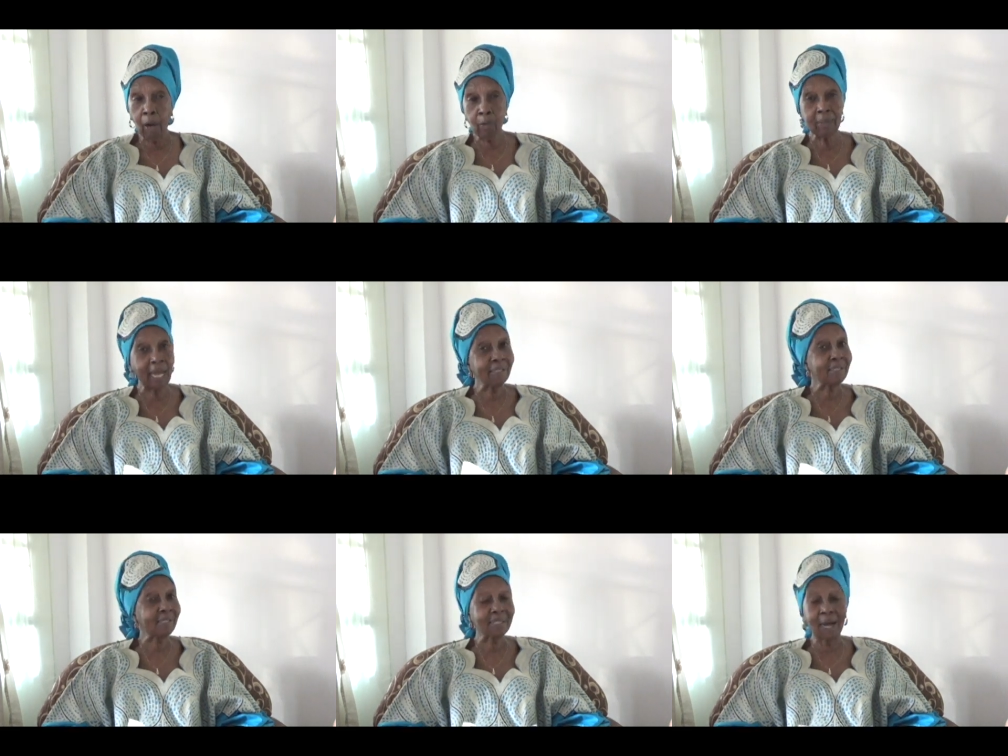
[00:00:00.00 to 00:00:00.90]

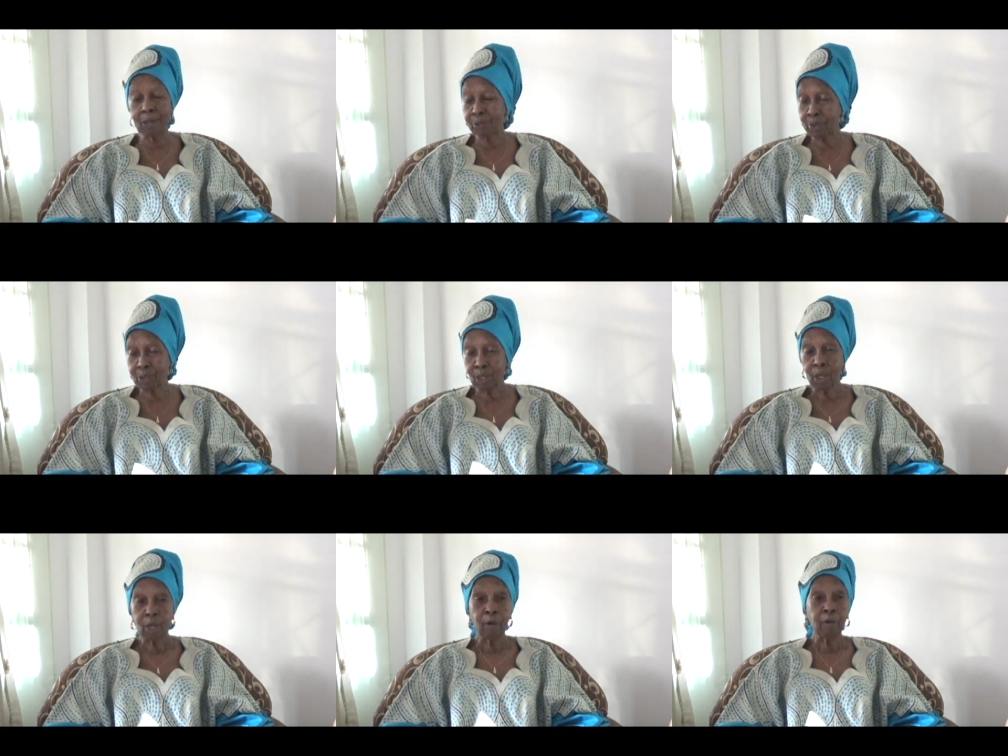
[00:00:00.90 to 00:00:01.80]
Now that is
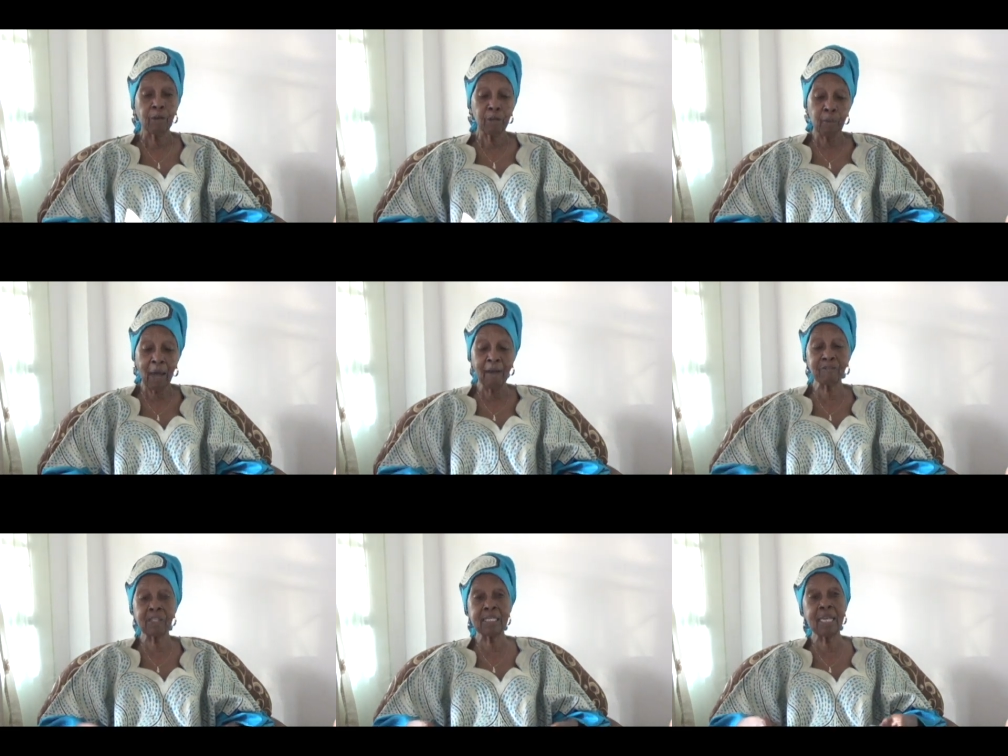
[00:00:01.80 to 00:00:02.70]
out
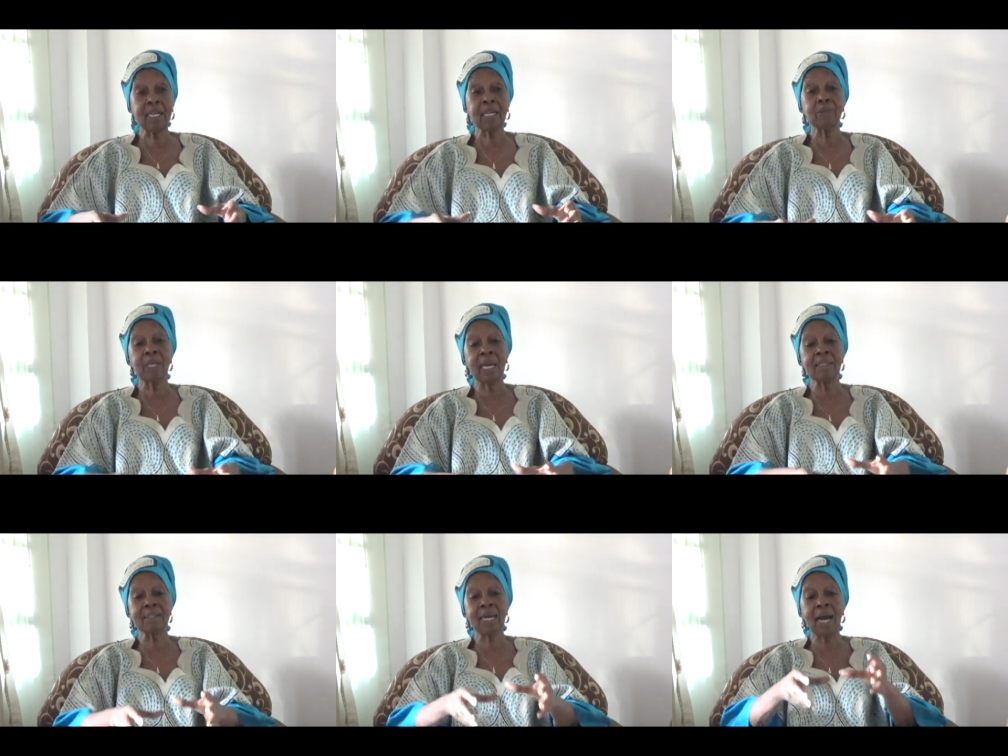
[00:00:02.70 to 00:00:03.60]
you have to
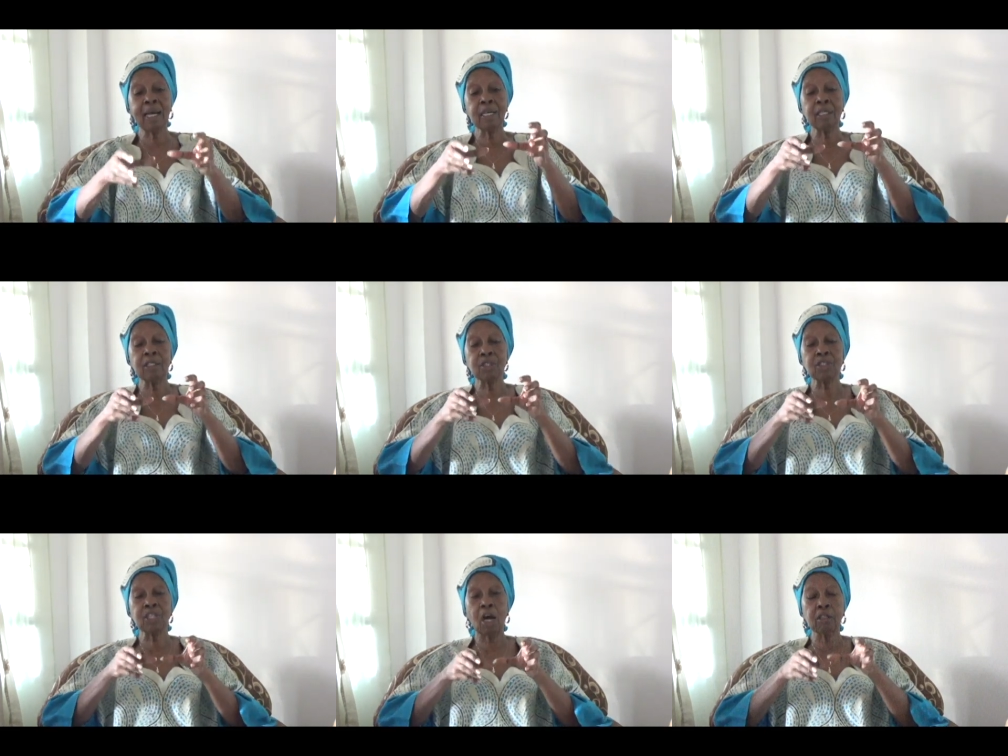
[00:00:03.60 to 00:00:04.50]
take out the
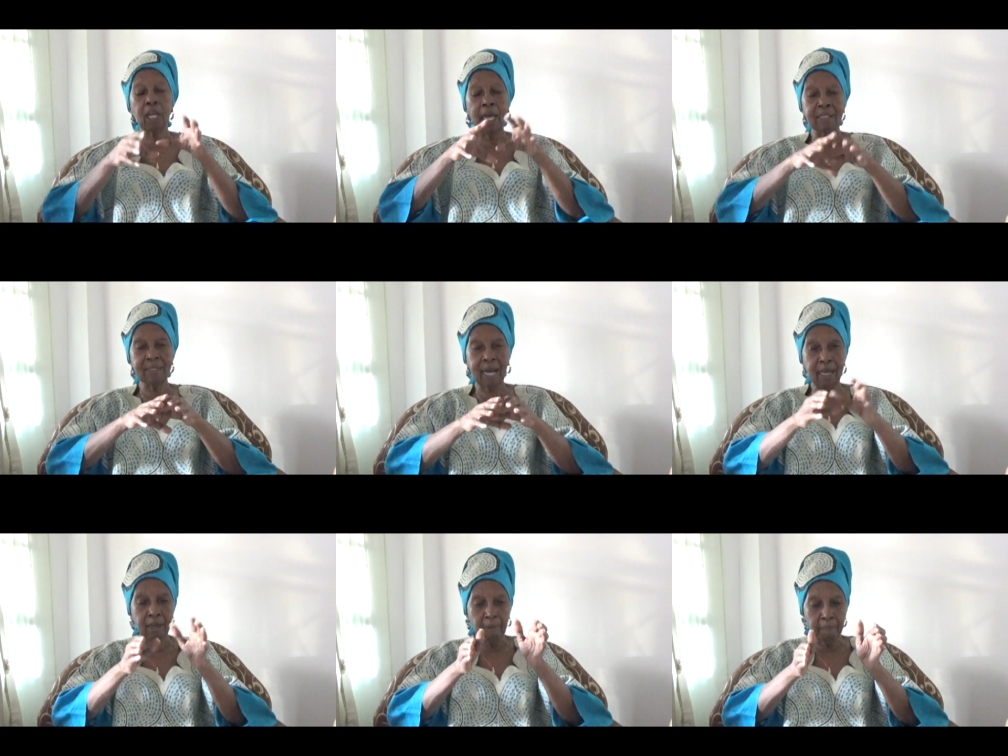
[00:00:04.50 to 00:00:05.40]
entire sub,
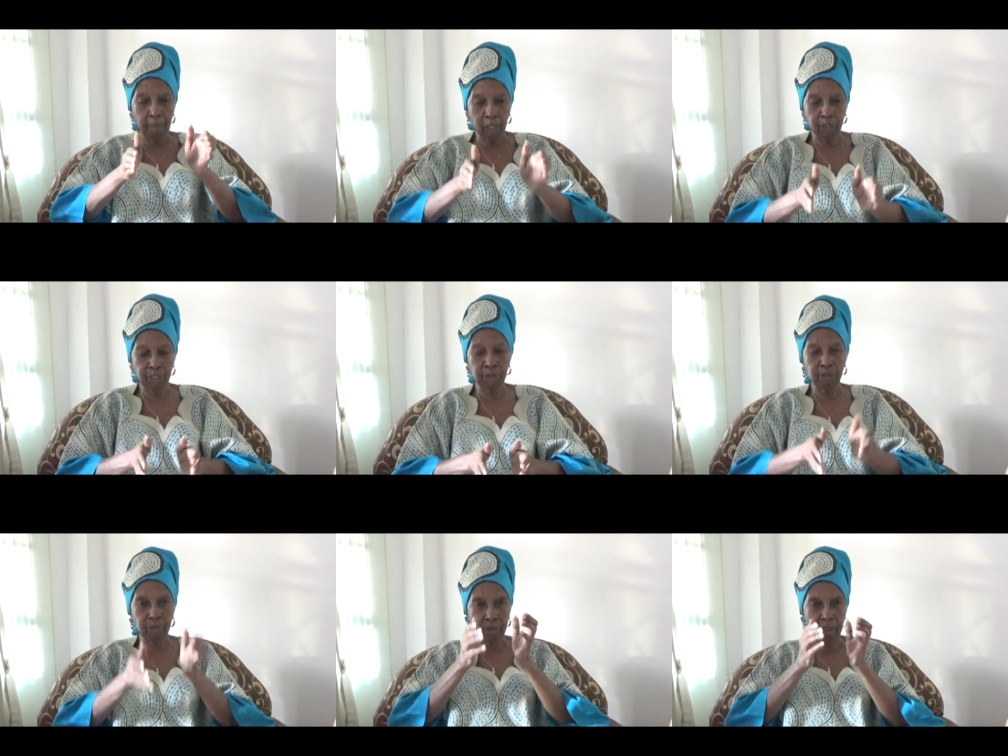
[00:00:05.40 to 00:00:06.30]
the entire
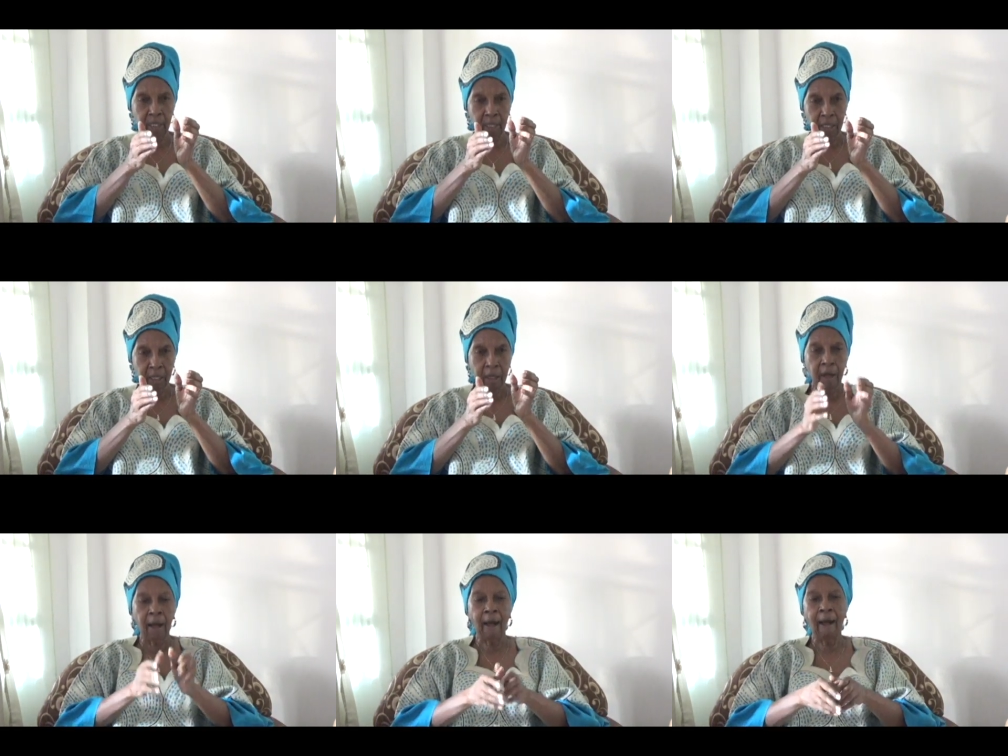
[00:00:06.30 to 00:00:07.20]
module,
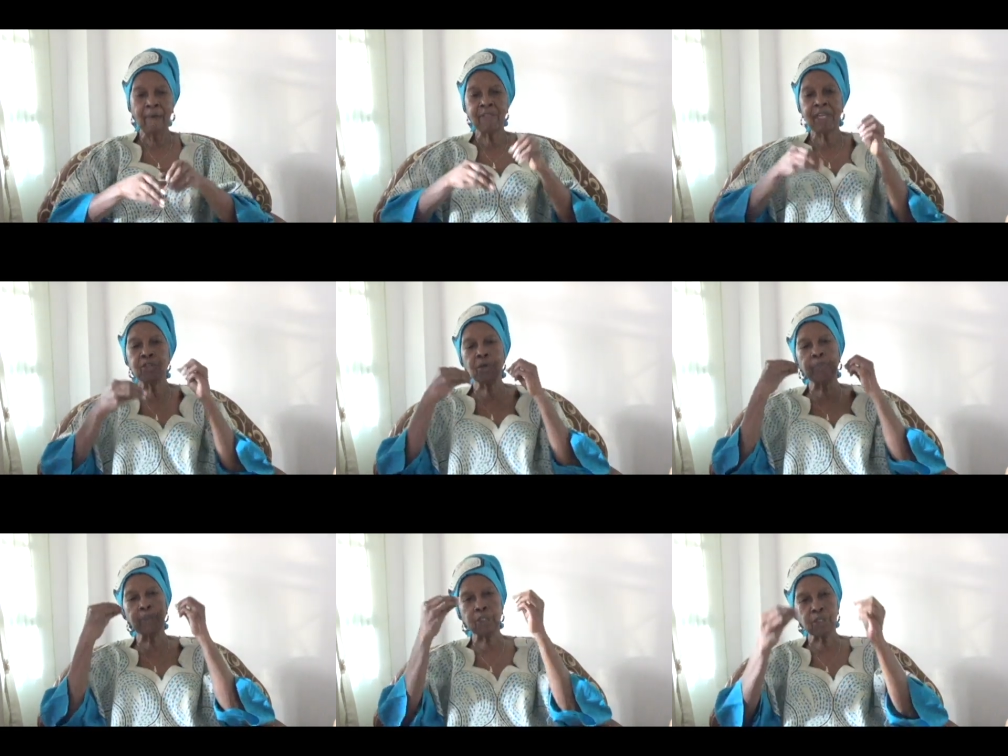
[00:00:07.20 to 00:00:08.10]

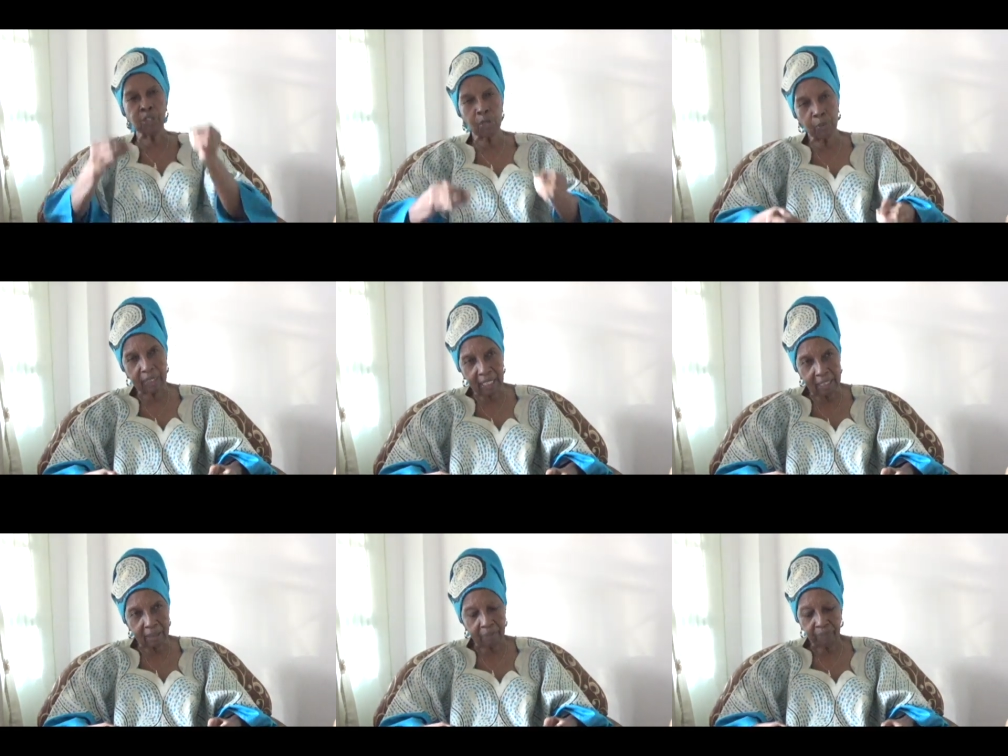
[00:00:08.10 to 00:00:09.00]
and then you put a
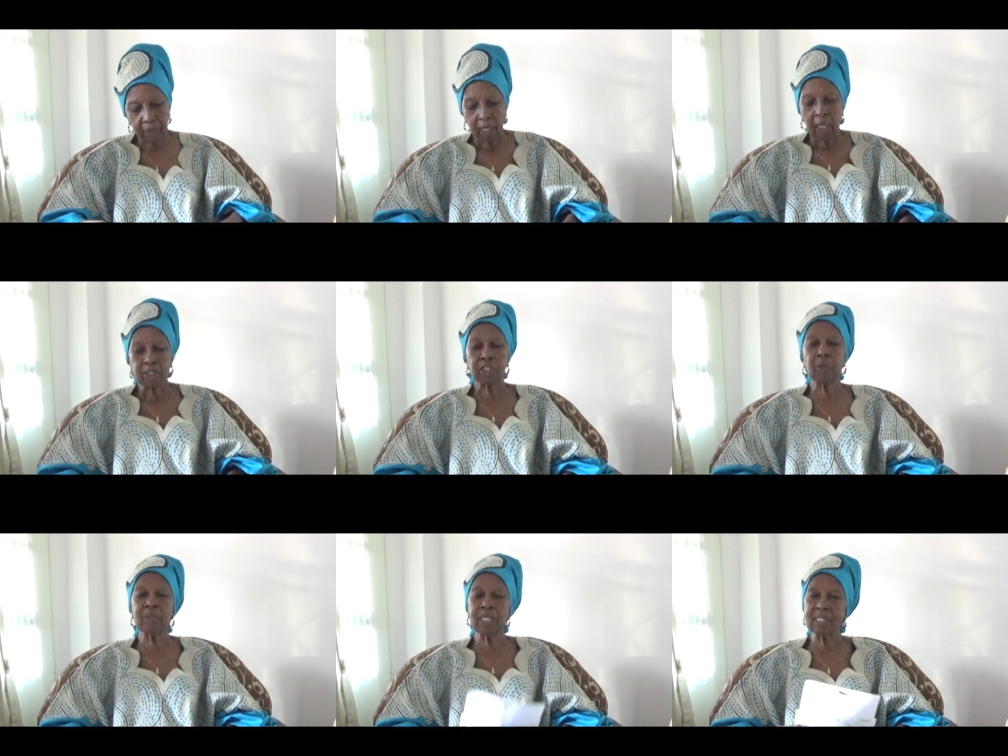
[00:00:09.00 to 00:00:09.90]
new one in.
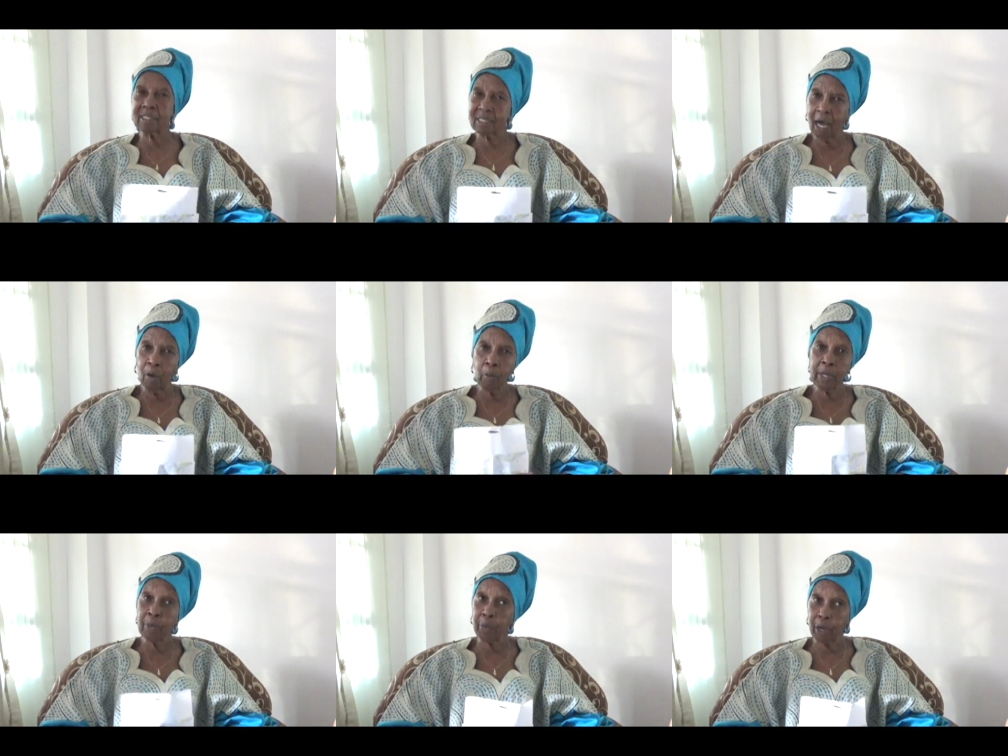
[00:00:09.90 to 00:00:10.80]
So
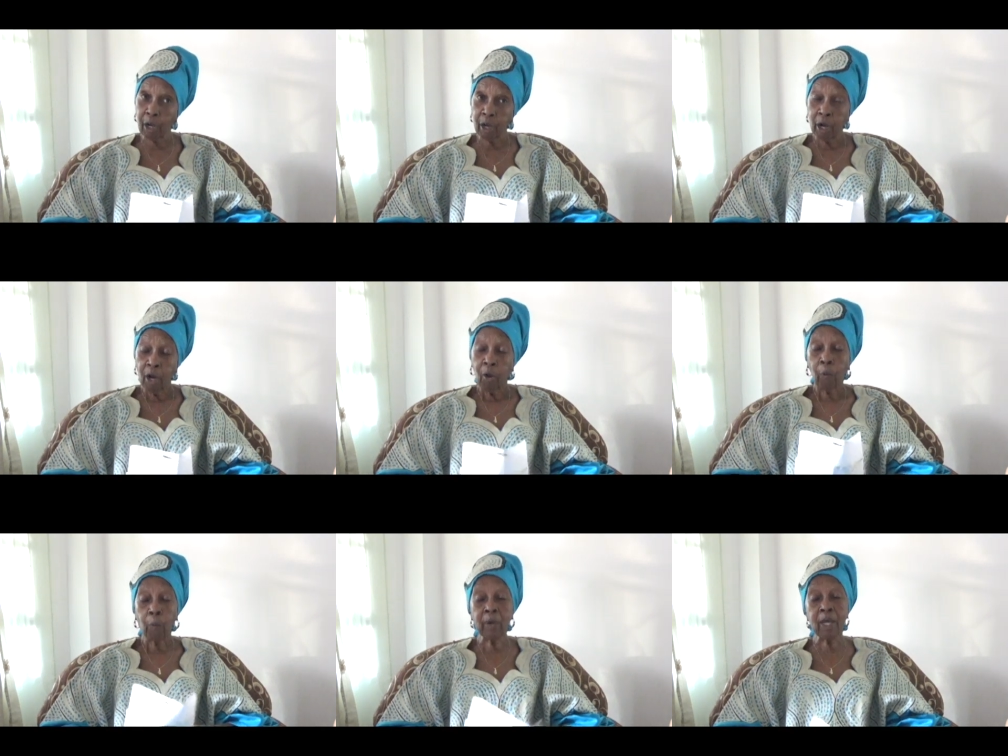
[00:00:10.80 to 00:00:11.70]
this is how we were.